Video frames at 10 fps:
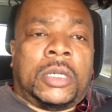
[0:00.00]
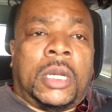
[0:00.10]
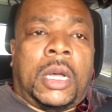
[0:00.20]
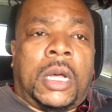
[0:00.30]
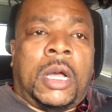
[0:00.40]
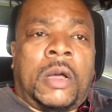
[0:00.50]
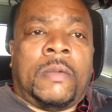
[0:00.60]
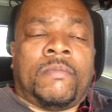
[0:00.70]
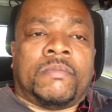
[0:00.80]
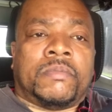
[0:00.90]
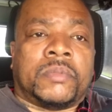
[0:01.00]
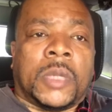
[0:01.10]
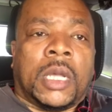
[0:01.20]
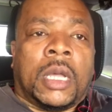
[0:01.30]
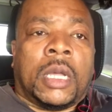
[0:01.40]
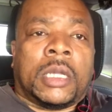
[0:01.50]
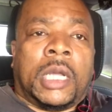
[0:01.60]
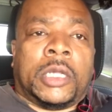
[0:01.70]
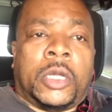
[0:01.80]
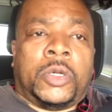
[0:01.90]
um, your,
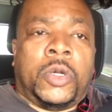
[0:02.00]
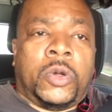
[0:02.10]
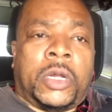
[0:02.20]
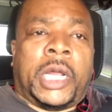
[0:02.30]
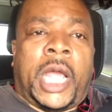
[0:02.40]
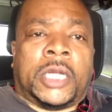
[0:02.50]
your neutered